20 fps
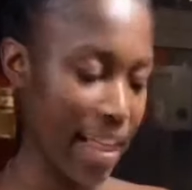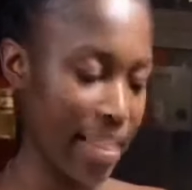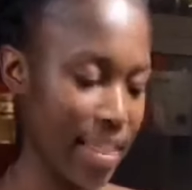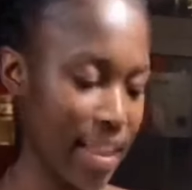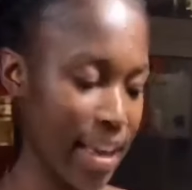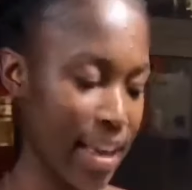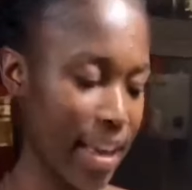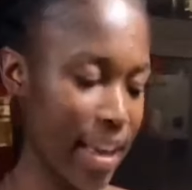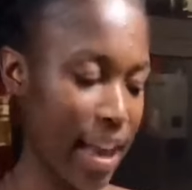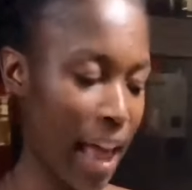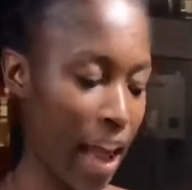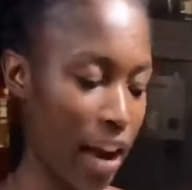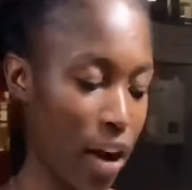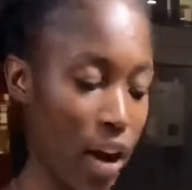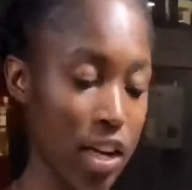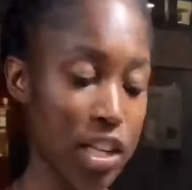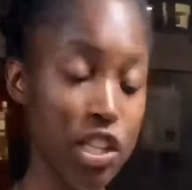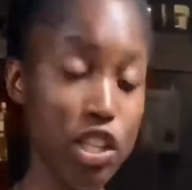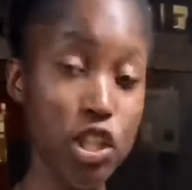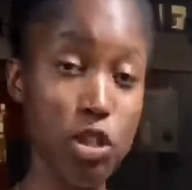then I
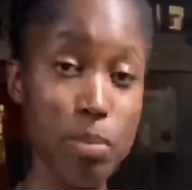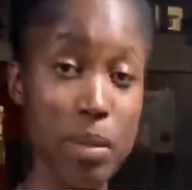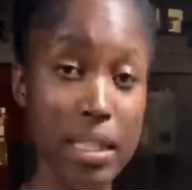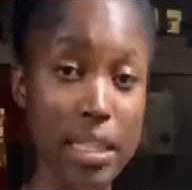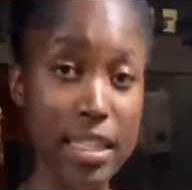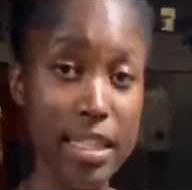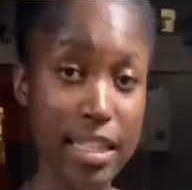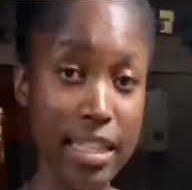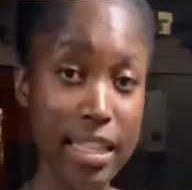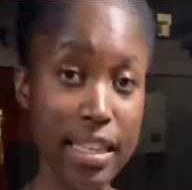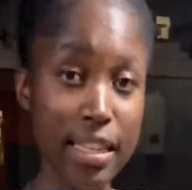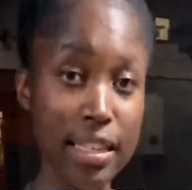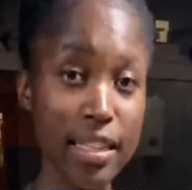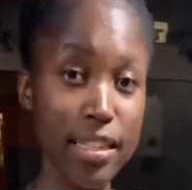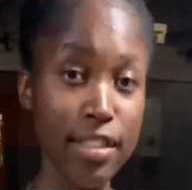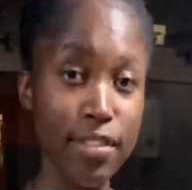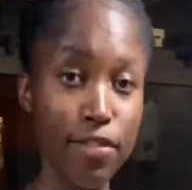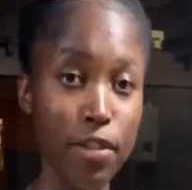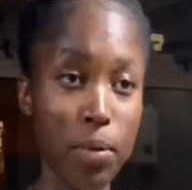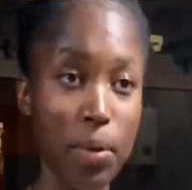got cumin seeds
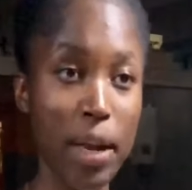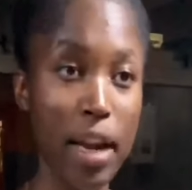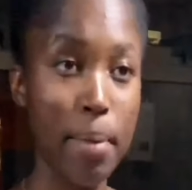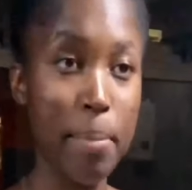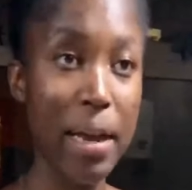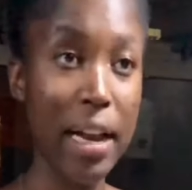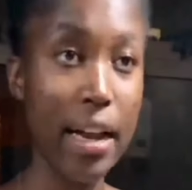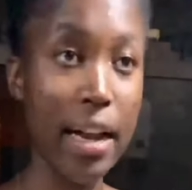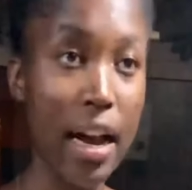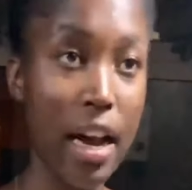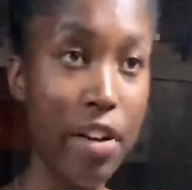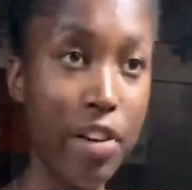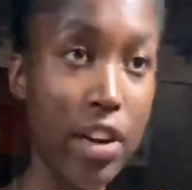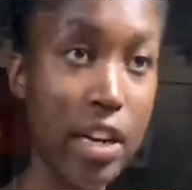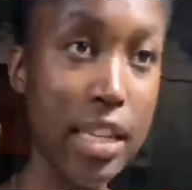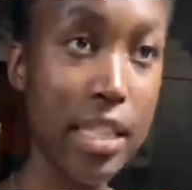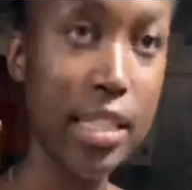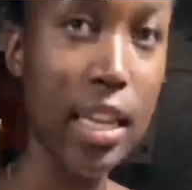for when I make curries. I